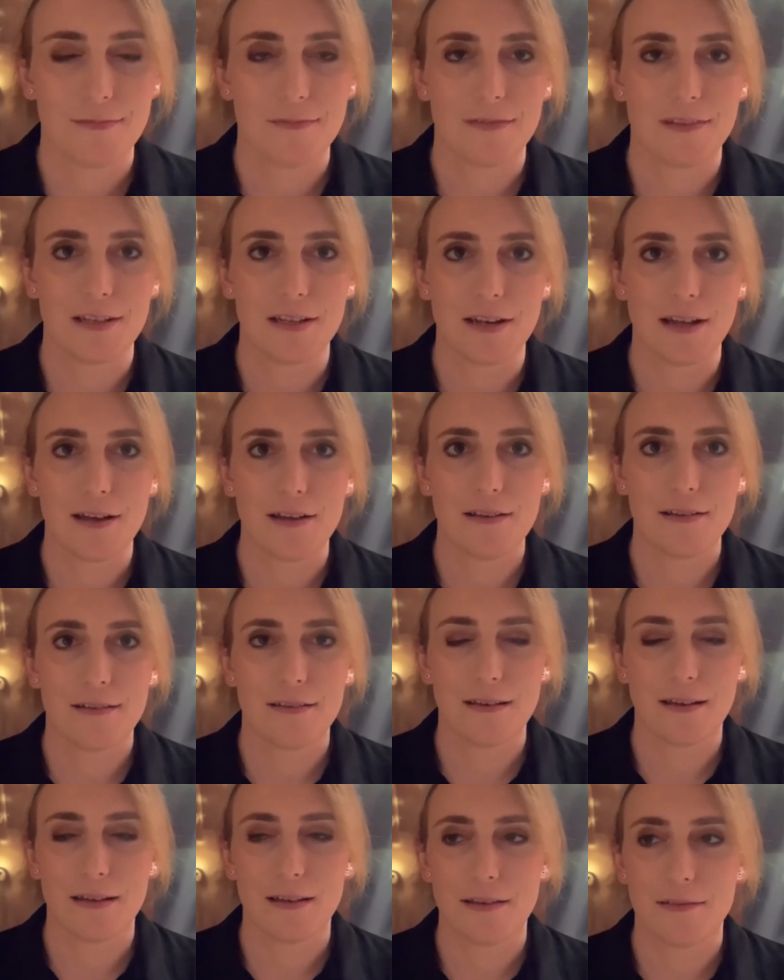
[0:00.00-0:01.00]
You know,
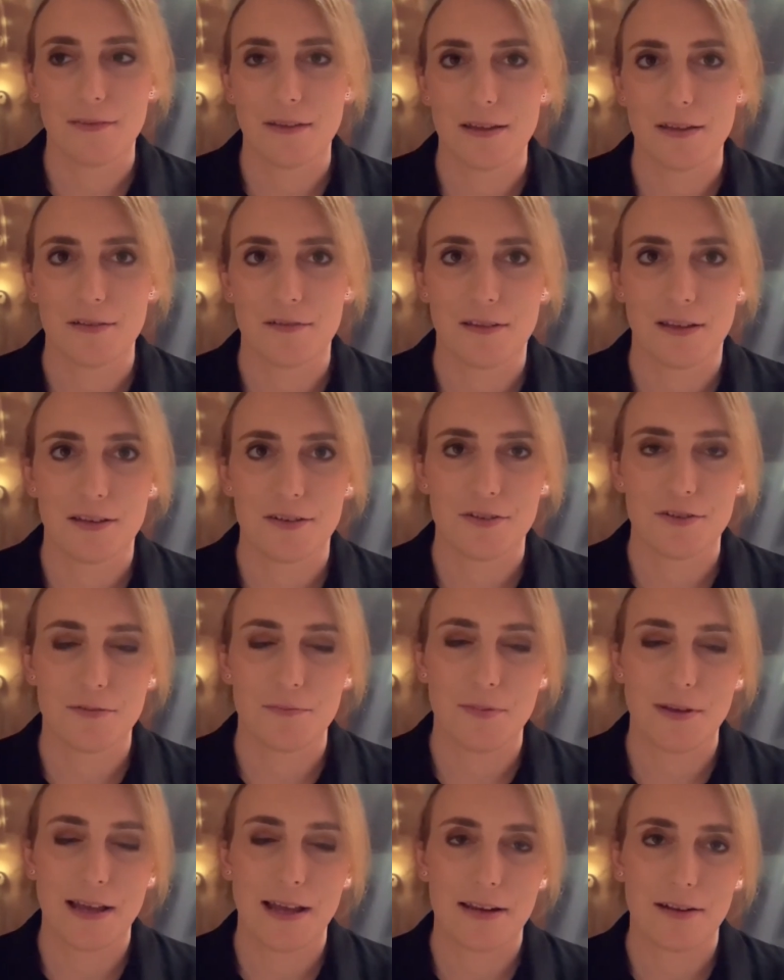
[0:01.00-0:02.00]
there should
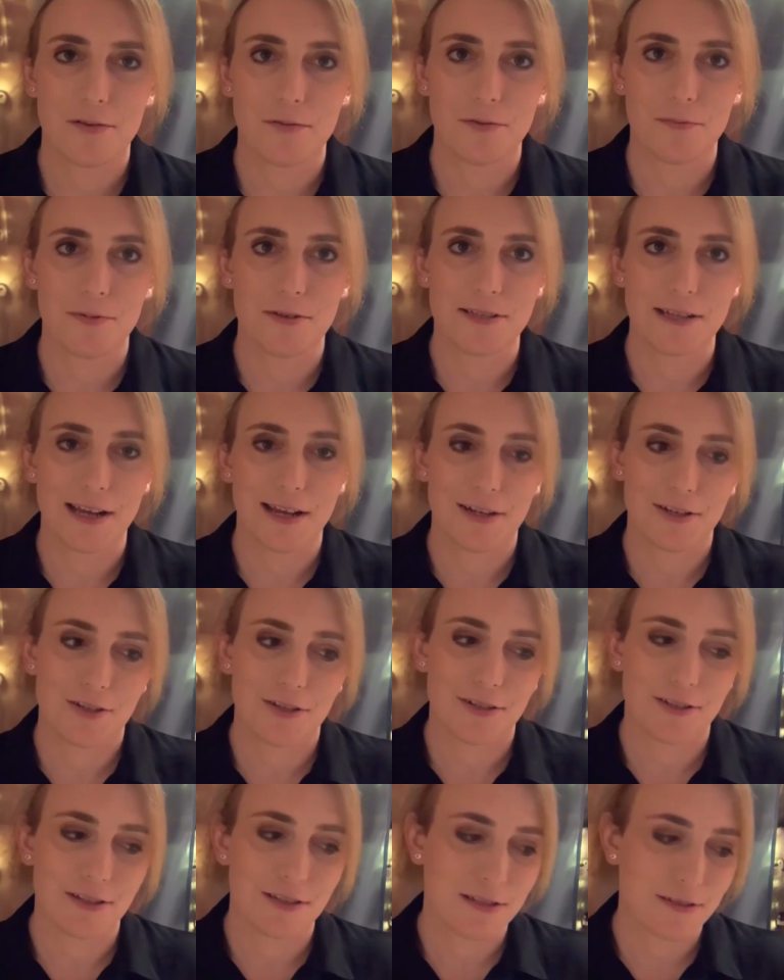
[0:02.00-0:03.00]
be adequate
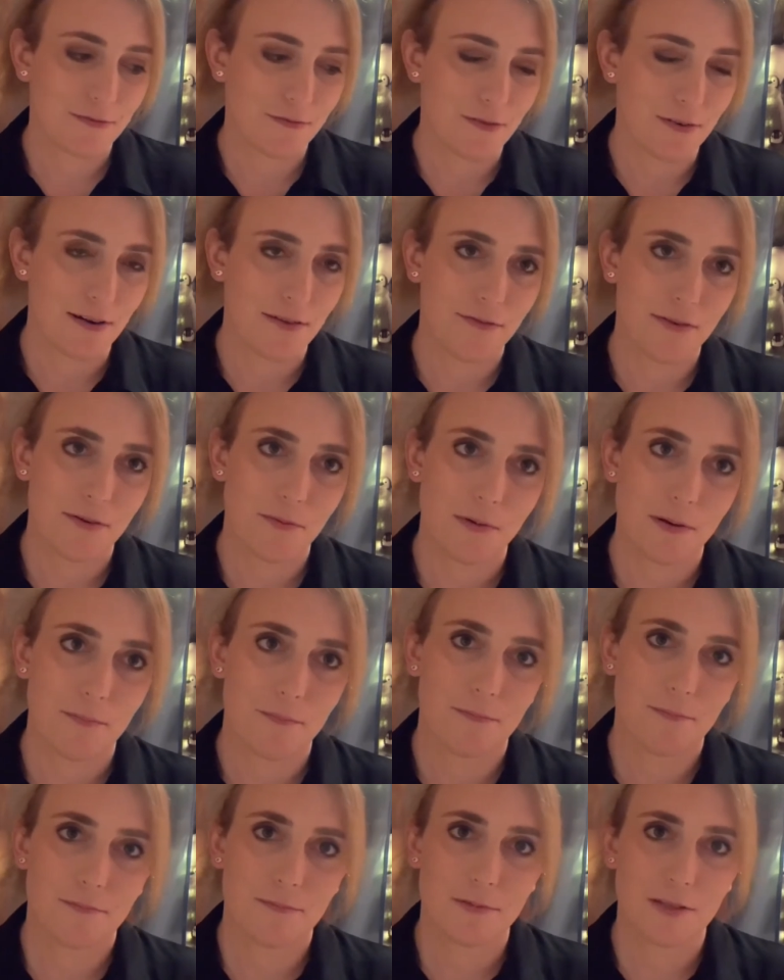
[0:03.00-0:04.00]
protections for everyone.
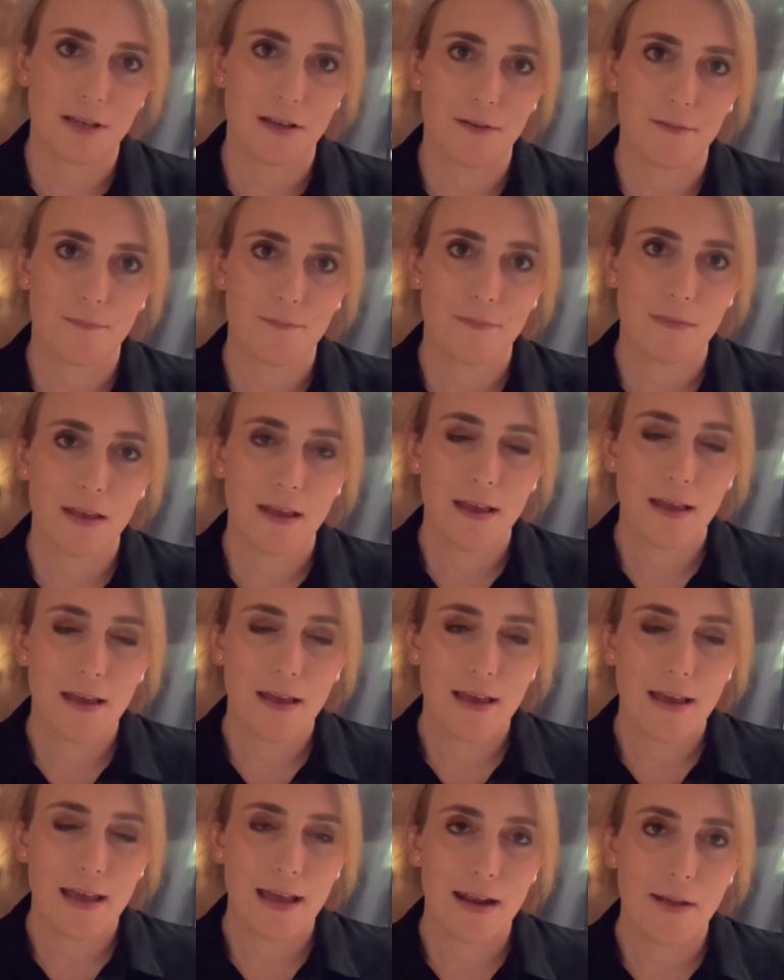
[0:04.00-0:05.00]
So
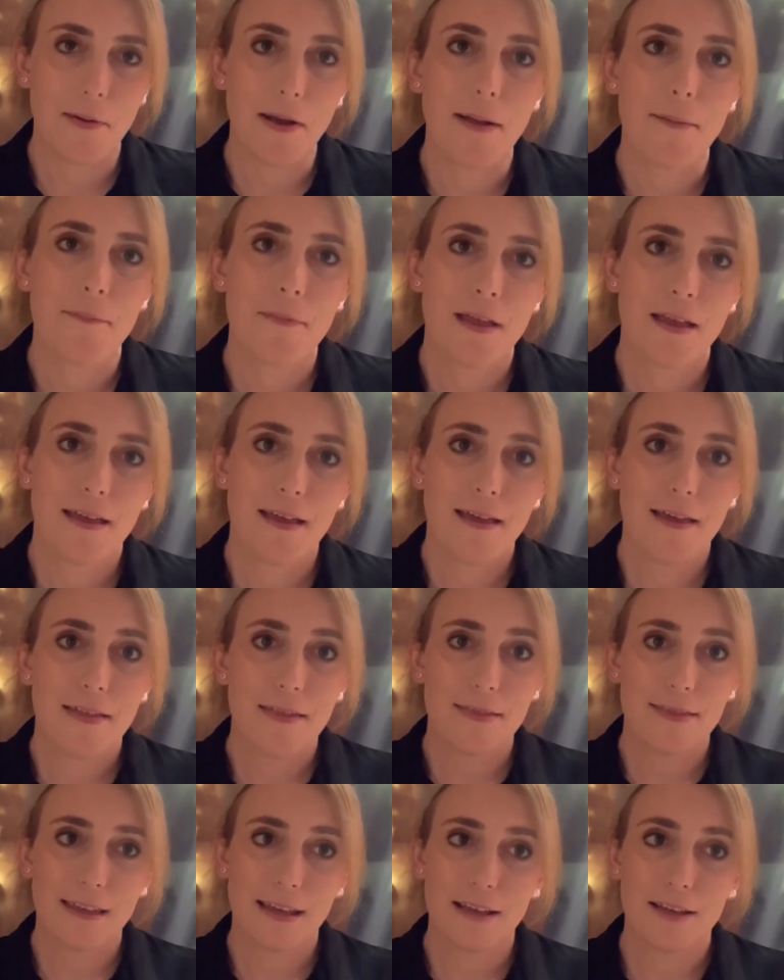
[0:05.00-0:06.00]
anyway,
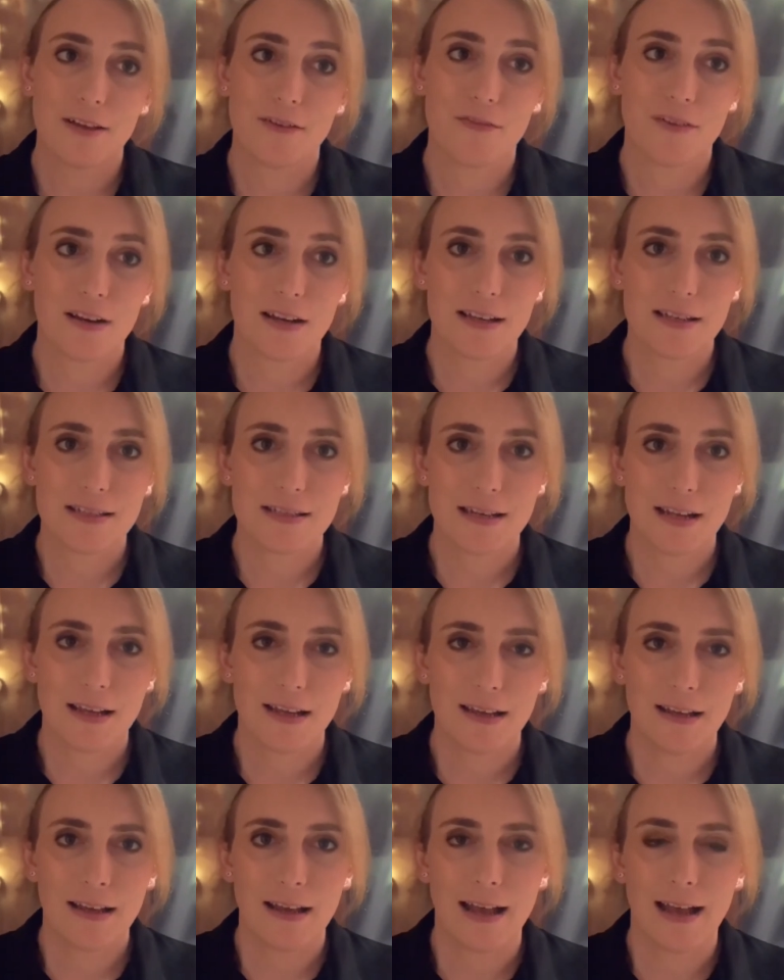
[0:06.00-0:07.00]
thank you for
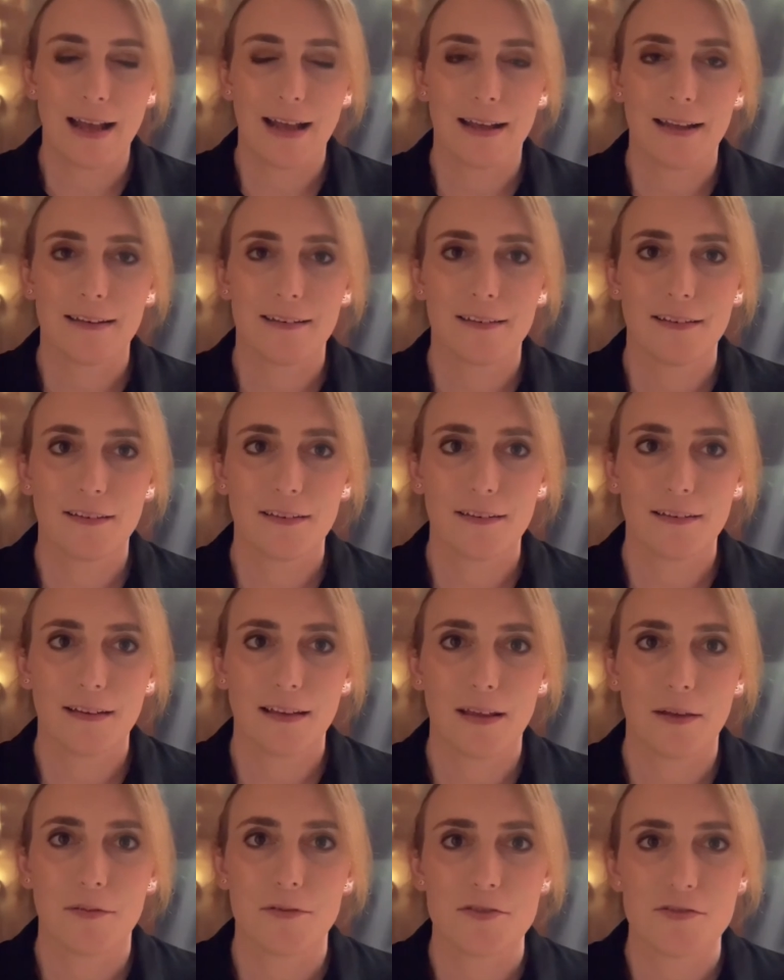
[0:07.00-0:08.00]
listening, and
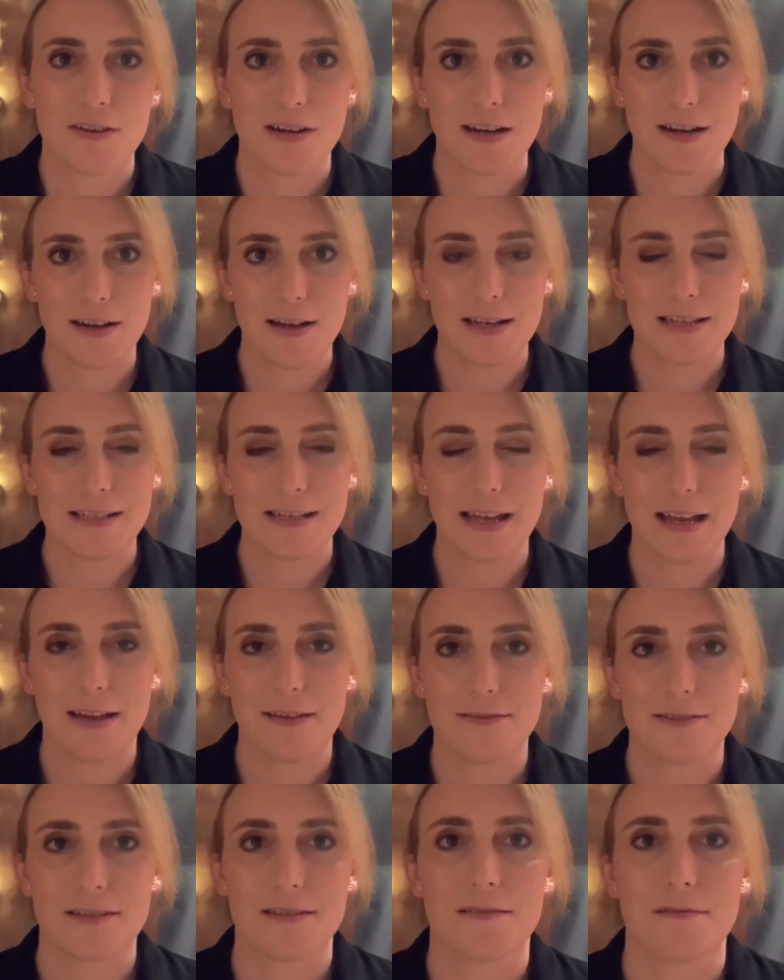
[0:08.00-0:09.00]
it was really nice to have
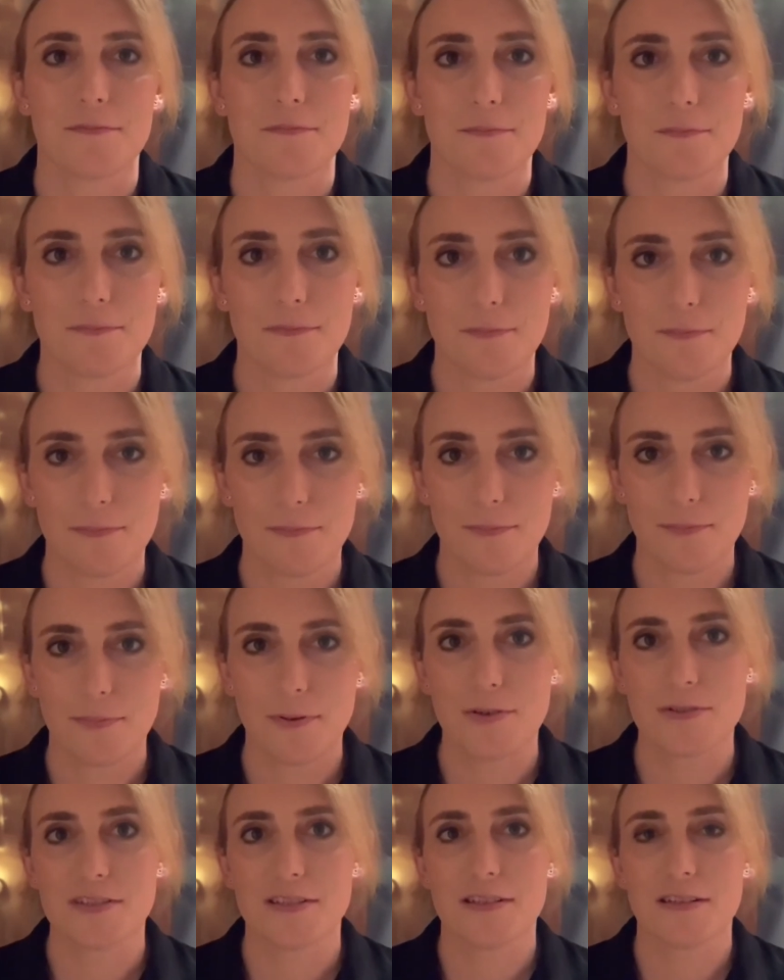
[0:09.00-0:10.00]
some
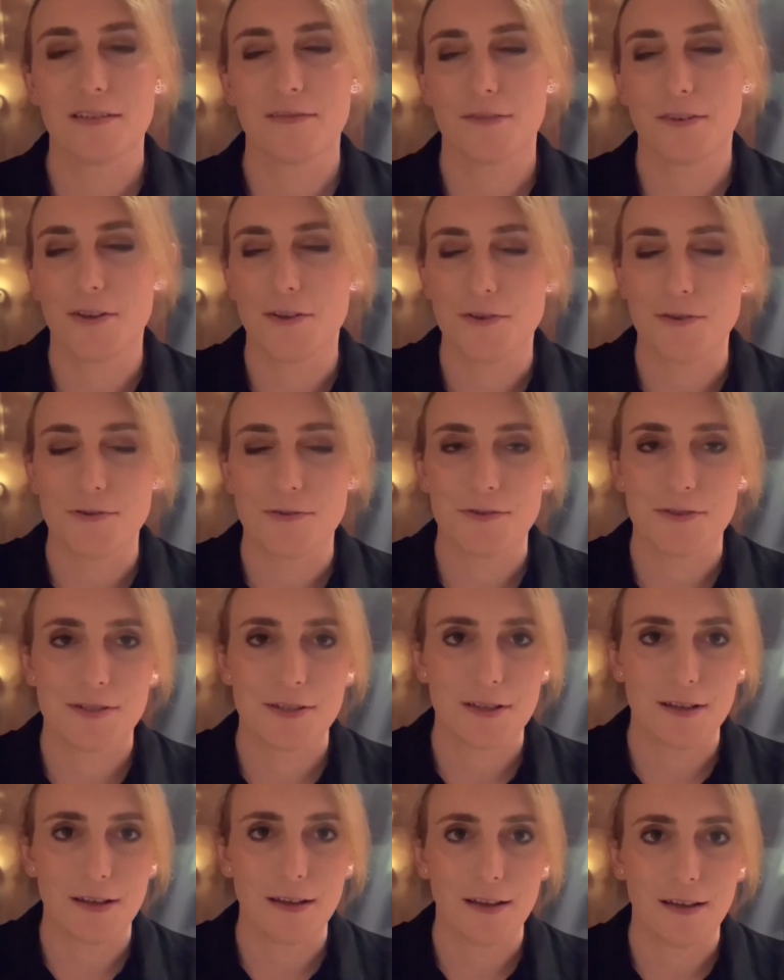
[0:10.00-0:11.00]
positive news
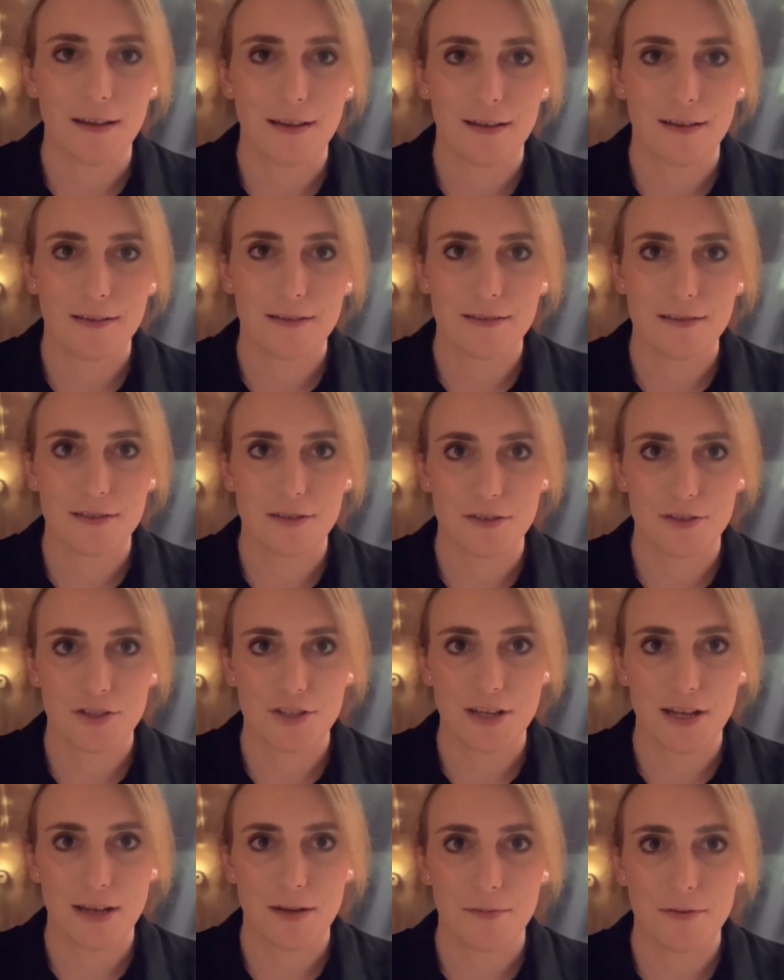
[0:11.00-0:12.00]
to
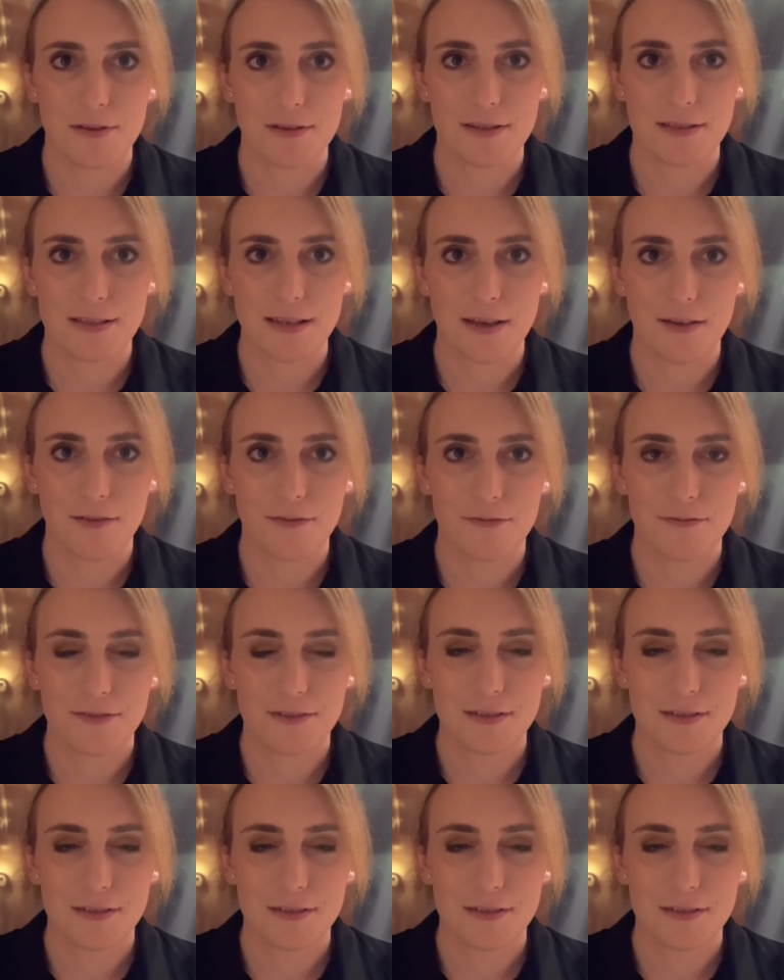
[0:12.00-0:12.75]
share with yourselves.